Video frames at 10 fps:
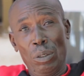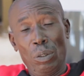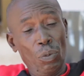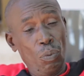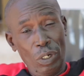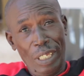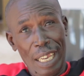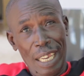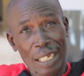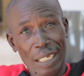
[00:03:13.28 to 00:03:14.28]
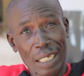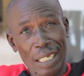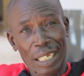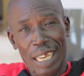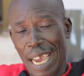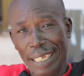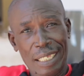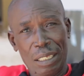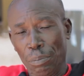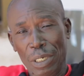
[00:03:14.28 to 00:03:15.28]
So for then I
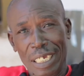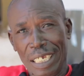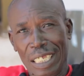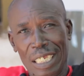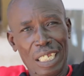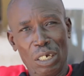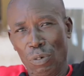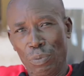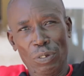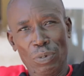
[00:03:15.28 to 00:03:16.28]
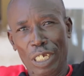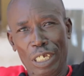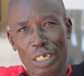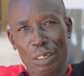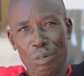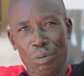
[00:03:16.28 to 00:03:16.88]
begin to take care of this very girl.